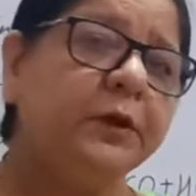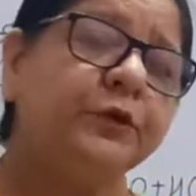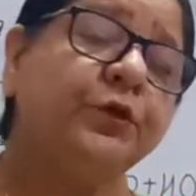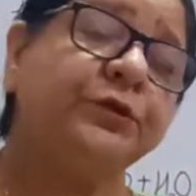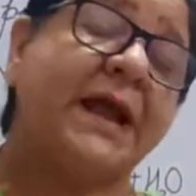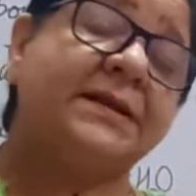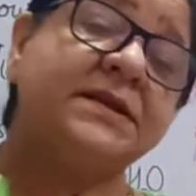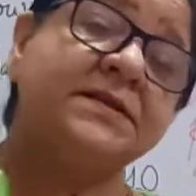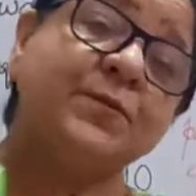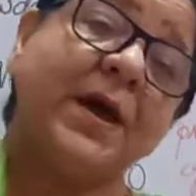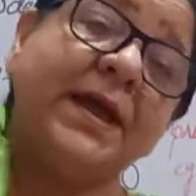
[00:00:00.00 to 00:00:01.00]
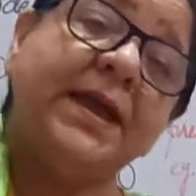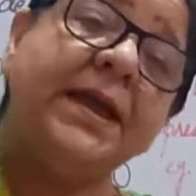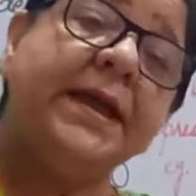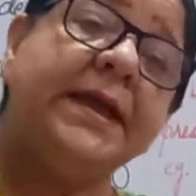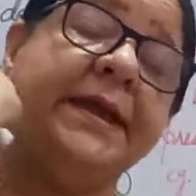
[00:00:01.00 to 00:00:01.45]
So that is why
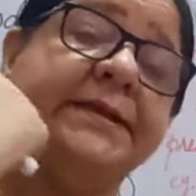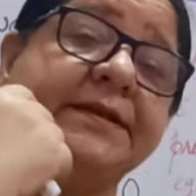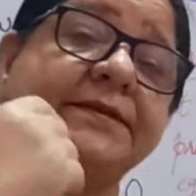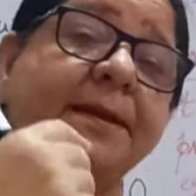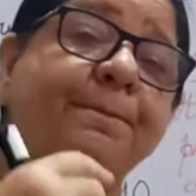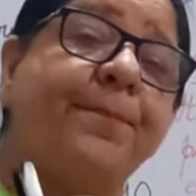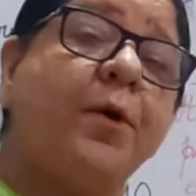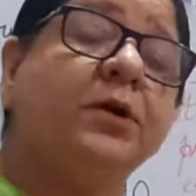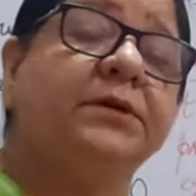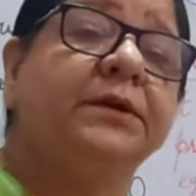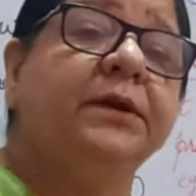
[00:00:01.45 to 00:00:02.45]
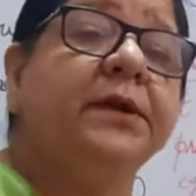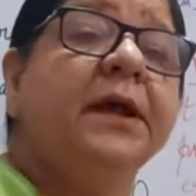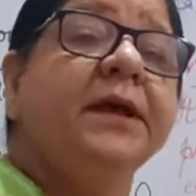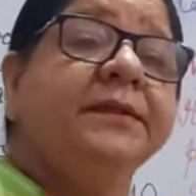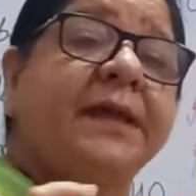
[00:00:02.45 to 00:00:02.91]
it is important
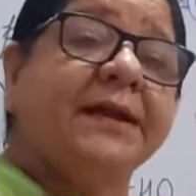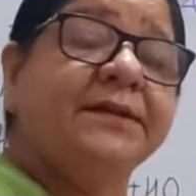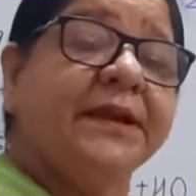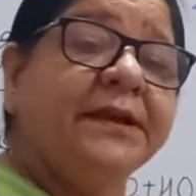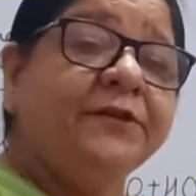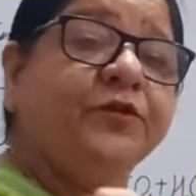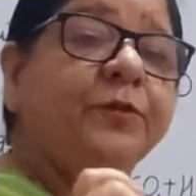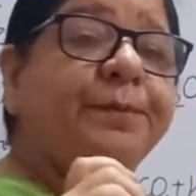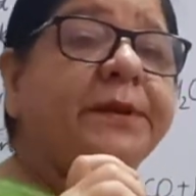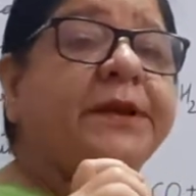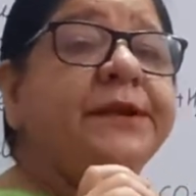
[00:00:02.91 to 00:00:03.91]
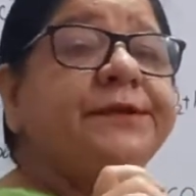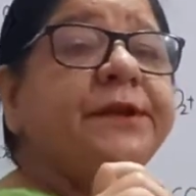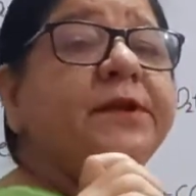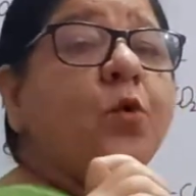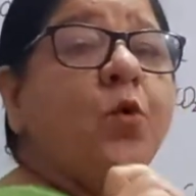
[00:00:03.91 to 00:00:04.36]
that it should be
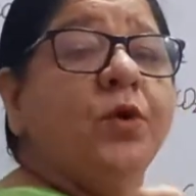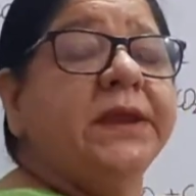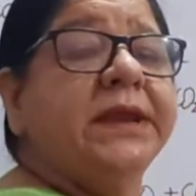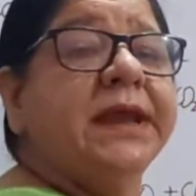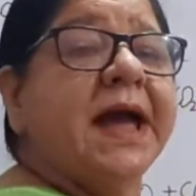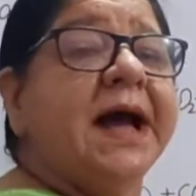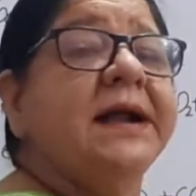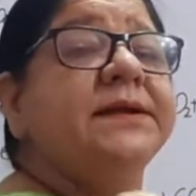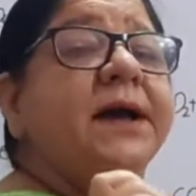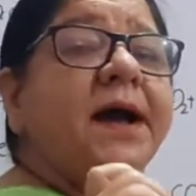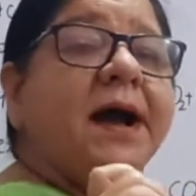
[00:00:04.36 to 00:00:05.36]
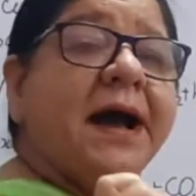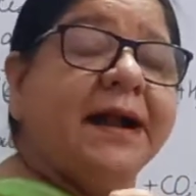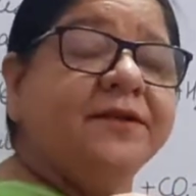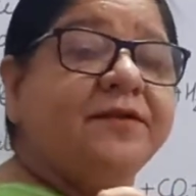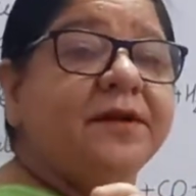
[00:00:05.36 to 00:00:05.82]
heated only at
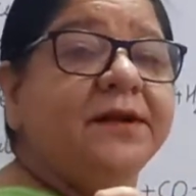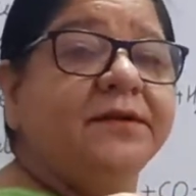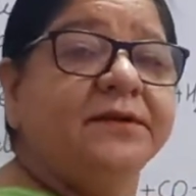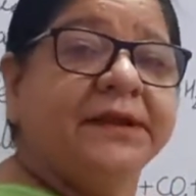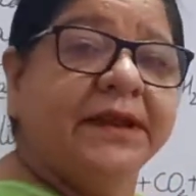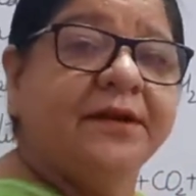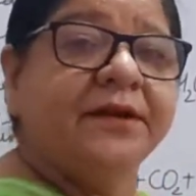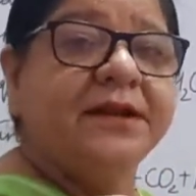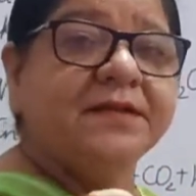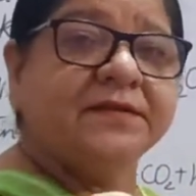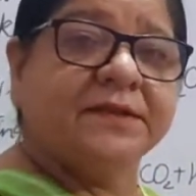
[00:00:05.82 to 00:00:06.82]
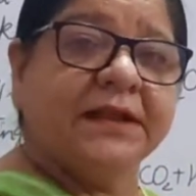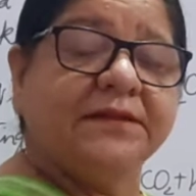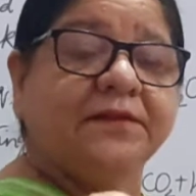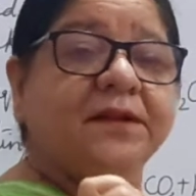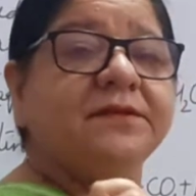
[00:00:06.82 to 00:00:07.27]
100 degrees
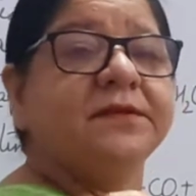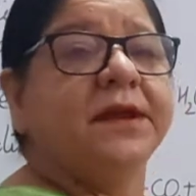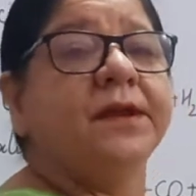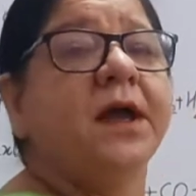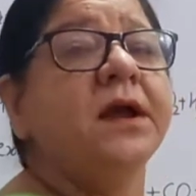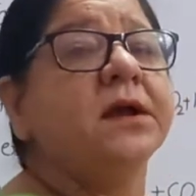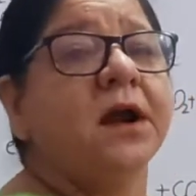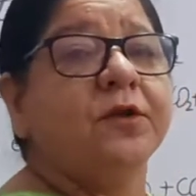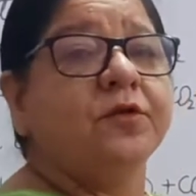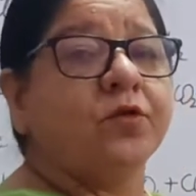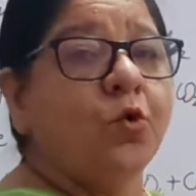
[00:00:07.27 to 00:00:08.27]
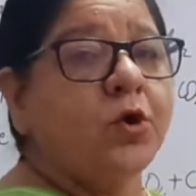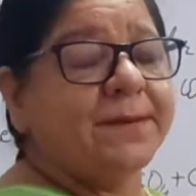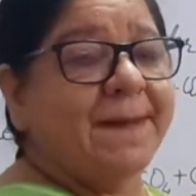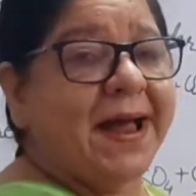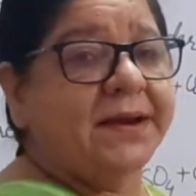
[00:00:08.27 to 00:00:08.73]
Celsius in a
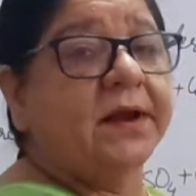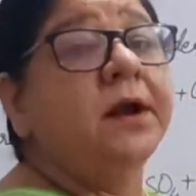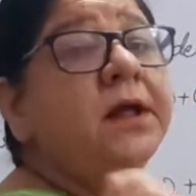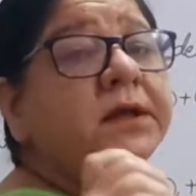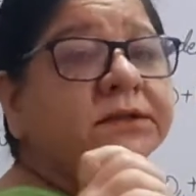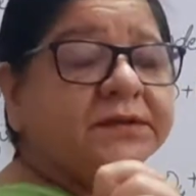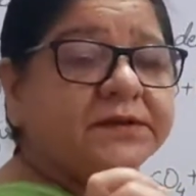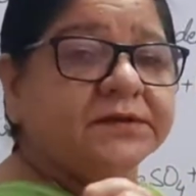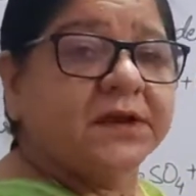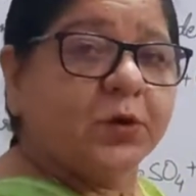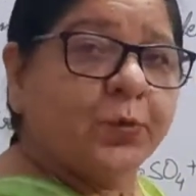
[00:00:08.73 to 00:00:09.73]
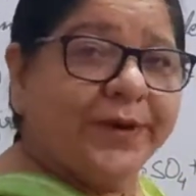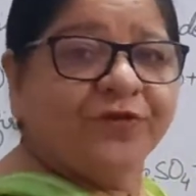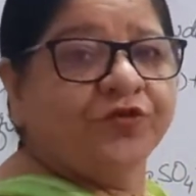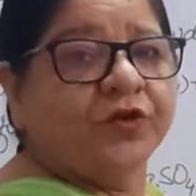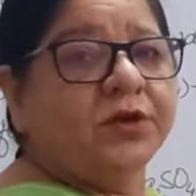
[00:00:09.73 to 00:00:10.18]
controlled manner. This is a
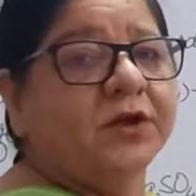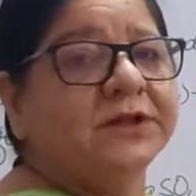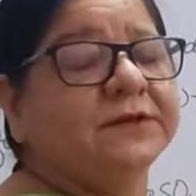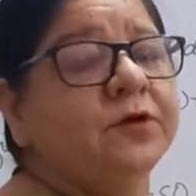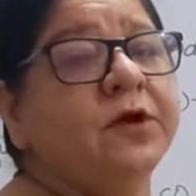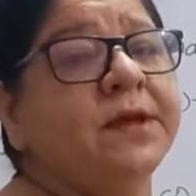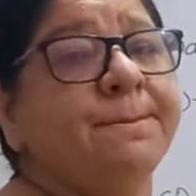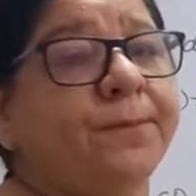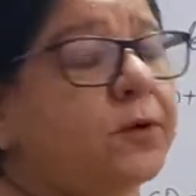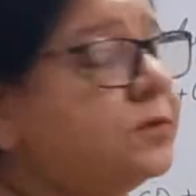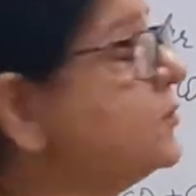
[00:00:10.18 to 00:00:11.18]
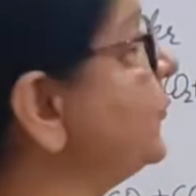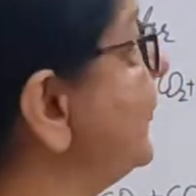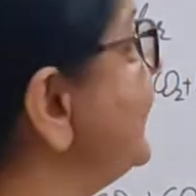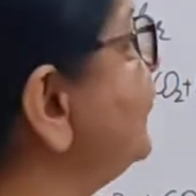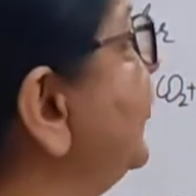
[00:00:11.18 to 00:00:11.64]
question also, important
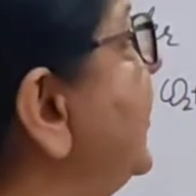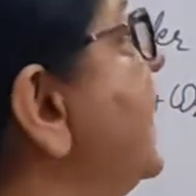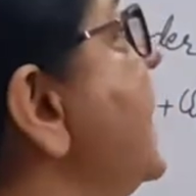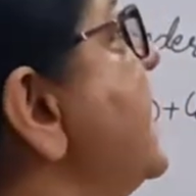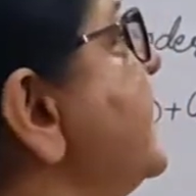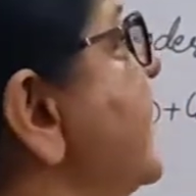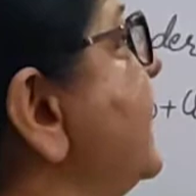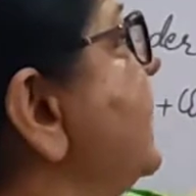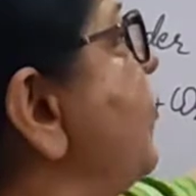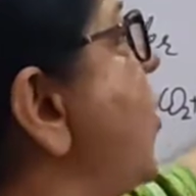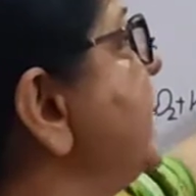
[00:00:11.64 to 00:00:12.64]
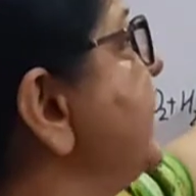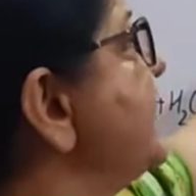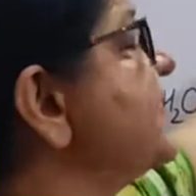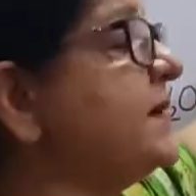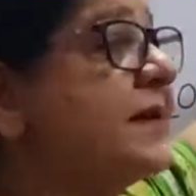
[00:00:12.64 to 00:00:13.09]
question, that what
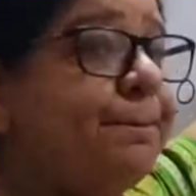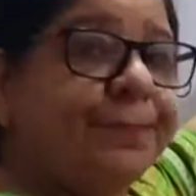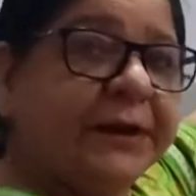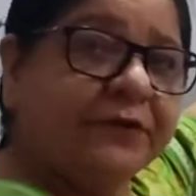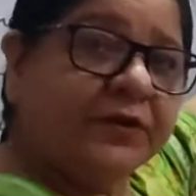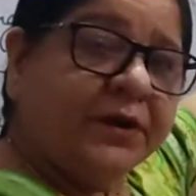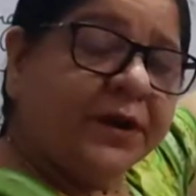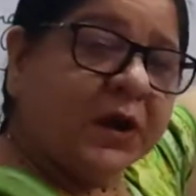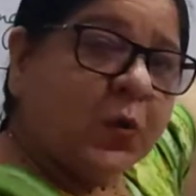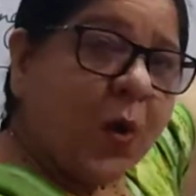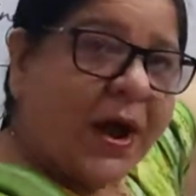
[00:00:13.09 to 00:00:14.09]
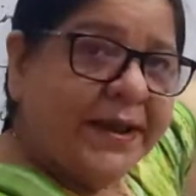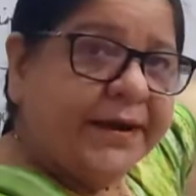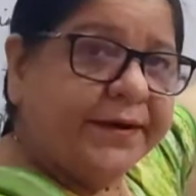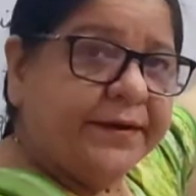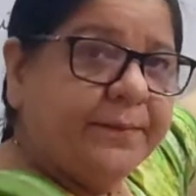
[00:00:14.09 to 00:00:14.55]
is the temperature
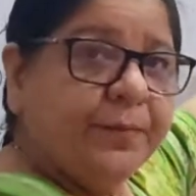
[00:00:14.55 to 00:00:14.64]
required